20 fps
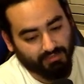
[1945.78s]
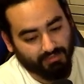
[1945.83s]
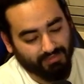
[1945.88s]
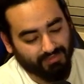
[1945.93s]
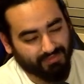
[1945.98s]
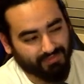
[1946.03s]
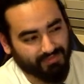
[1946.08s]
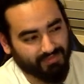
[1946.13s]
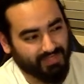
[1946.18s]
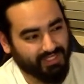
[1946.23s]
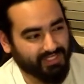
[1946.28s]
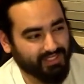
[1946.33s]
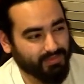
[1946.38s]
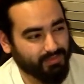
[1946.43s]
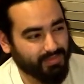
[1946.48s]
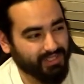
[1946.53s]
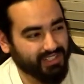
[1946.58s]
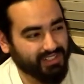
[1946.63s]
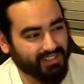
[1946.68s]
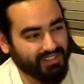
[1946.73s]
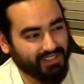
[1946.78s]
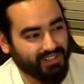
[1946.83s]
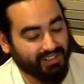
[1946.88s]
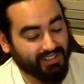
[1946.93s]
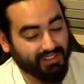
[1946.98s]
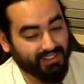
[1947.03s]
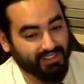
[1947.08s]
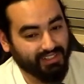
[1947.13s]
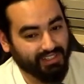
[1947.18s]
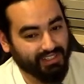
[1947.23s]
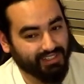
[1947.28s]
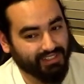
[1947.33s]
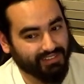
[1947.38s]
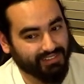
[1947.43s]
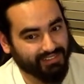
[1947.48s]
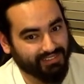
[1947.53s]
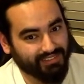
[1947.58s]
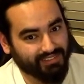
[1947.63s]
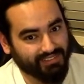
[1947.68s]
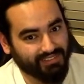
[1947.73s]
it's been a year,
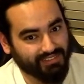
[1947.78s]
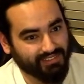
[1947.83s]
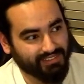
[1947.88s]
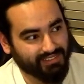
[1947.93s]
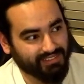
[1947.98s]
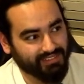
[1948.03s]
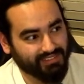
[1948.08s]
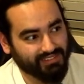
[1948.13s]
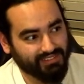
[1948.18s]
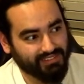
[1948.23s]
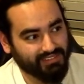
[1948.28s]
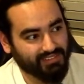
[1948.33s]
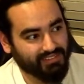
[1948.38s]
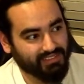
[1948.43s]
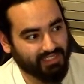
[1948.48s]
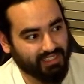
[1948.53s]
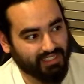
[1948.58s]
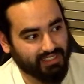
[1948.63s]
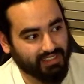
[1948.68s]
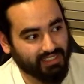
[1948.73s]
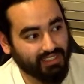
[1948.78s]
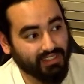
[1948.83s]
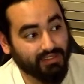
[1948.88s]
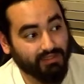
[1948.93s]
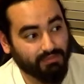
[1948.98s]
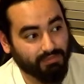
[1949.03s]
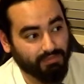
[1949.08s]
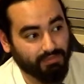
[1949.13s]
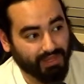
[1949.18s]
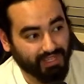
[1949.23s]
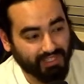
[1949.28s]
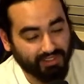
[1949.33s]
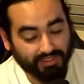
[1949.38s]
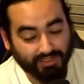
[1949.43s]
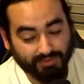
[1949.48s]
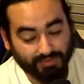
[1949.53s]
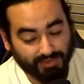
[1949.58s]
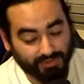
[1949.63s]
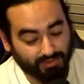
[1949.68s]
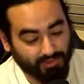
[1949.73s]
and I think Baker's
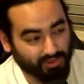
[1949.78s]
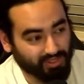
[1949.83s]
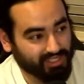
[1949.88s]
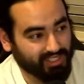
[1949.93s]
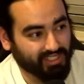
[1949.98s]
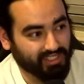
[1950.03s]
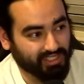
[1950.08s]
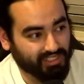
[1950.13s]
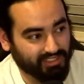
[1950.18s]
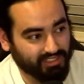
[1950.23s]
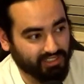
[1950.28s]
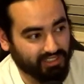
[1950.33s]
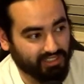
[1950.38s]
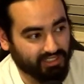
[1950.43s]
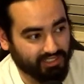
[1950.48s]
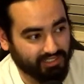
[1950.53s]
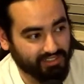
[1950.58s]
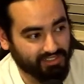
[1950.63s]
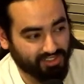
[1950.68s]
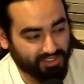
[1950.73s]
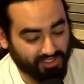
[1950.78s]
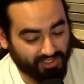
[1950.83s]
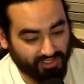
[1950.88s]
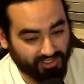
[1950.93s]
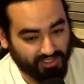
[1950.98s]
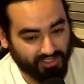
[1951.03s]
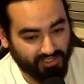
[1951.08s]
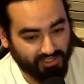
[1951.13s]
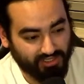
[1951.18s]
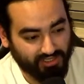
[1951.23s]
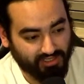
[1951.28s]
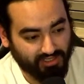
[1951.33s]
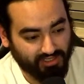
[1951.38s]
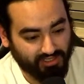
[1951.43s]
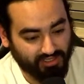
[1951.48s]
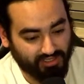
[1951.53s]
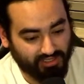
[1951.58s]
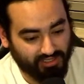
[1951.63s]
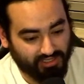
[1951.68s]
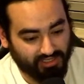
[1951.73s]
been working injured
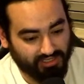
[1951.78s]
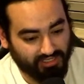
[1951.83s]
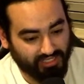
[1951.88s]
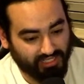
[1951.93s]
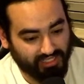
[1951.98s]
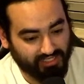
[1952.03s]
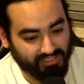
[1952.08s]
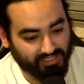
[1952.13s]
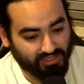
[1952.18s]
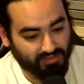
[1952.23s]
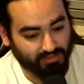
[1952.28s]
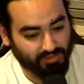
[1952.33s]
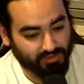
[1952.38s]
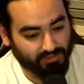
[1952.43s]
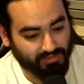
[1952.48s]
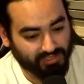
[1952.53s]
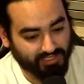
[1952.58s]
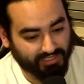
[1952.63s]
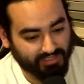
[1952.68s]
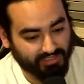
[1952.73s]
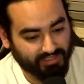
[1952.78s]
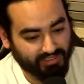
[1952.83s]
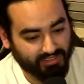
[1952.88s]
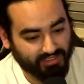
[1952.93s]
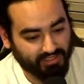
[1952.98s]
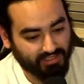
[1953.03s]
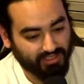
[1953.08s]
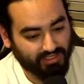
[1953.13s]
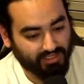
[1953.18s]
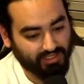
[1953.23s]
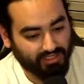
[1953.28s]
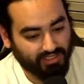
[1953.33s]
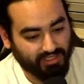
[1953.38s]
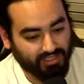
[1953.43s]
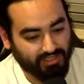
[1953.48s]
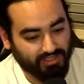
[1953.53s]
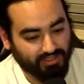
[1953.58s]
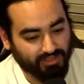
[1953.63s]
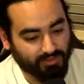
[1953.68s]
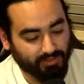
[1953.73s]
the last couple of months.
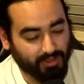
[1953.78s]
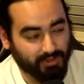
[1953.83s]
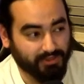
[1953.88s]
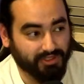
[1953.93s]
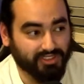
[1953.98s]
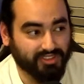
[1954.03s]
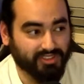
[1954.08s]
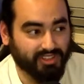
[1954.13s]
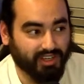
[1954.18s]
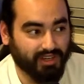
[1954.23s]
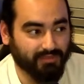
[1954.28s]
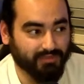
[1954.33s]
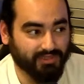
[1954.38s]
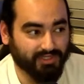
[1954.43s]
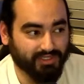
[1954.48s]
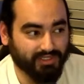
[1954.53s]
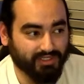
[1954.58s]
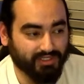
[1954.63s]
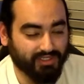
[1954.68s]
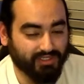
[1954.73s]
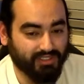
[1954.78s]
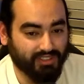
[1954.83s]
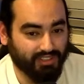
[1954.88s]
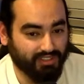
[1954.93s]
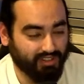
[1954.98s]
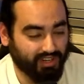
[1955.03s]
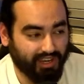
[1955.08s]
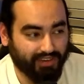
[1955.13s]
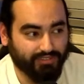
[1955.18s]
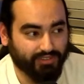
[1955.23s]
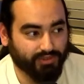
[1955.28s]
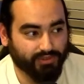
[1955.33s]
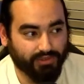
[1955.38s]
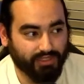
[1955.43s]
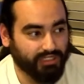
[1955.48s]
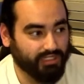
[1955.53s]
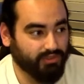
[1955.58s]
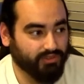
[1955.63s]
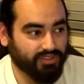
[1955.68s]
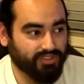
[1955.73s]
So maybe it's time to either have her
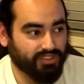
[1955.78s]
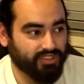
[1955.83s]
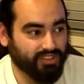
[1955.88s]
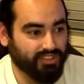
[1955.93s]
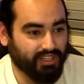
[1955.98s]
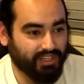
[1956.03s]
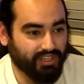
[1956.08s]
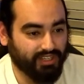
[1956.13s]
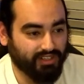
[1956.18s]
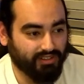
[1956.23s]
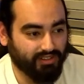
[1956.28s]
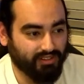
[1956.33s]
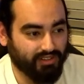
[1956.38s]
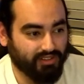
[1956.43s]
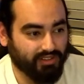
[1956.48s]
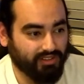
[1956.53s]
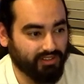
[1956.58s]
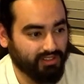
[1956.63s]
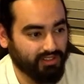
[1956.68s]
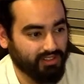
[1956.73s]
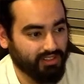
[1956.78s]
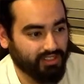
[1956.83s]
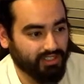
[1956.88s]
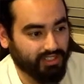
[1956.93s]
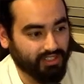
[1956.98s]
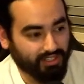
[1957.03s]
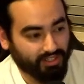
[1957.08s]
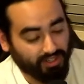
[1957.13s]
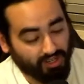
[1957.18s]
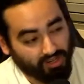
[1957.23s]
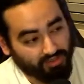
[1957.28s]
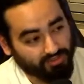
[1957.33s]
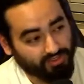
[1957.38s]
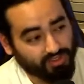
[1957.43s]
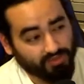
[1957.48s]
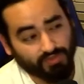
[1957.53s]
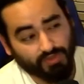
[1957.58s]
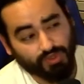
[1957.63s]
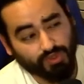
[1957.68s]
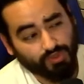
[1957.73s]
relinquish the title and crown
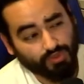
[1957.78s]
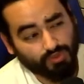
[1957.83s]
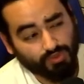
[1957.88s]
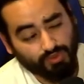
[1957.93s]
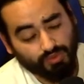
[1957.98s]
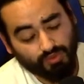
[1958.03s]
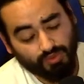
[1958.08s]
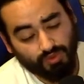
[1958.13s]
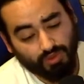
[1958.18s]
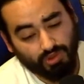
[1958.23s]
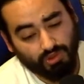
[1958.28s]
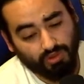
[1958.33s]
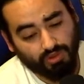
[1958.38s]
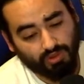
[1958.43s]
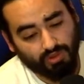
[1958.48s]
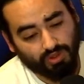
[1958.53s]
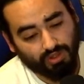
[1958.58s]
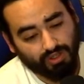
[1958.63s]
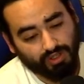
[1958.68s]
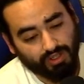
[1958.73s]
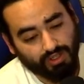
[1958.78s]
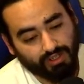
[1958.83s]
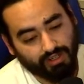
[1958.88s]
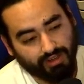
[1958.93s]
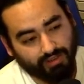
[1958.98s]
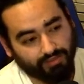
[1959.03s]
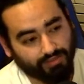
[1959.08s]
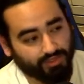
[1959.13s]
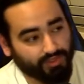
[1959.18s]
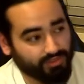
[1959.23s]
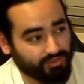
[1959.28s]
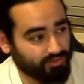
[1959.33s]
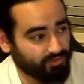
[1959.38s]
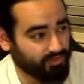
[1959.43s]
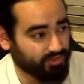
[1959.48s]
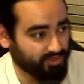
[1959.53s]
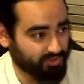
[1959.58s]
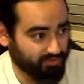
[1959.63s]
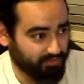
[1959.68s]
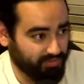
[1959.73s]
someone new, or have Thunder
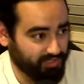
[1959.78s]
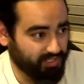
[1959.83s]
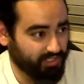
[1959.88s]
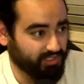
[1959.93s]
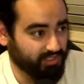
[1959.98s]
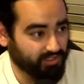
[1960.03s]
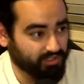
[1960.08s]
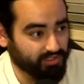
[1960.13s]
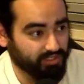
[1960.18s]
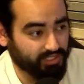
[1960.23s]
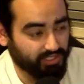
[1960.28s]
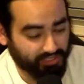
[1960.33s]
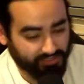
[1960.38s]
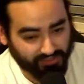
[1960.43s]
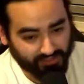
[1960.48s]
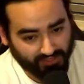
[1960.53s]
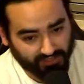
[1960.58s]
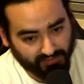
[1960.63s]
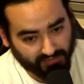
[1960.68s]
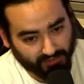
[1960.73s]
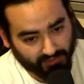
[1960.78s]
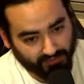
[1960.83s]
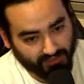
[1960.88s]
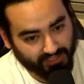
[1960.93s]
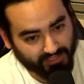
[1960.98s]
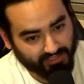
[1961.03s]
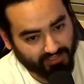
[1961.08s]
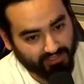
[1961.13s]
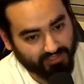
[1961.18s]
Rosa beat her in the next couple months,